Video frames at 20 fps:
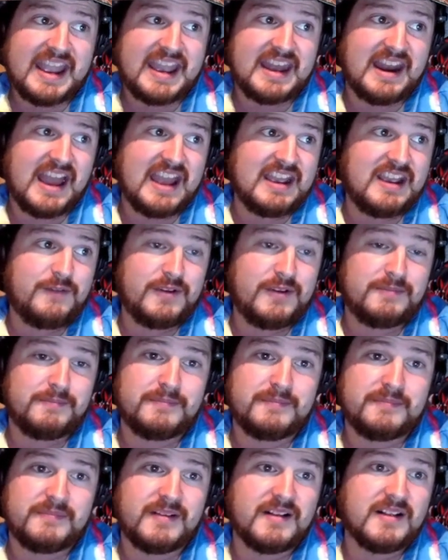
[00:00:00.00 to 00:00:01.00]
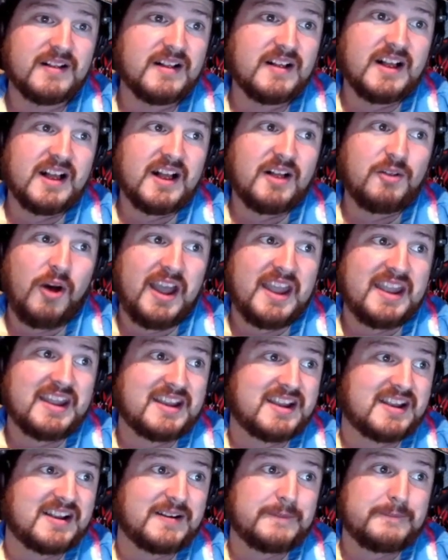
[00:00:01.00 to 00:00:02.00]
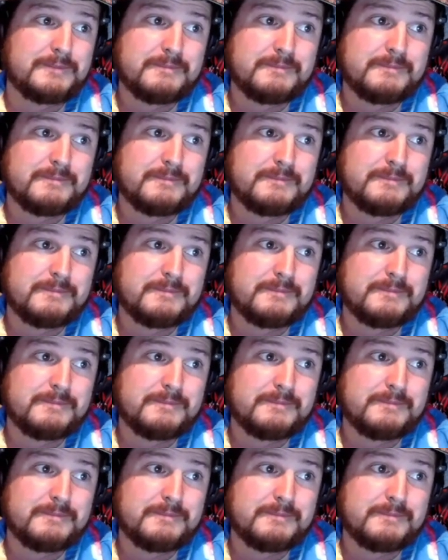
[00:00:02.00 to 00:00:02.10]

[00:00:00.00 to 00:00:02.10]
And I even like,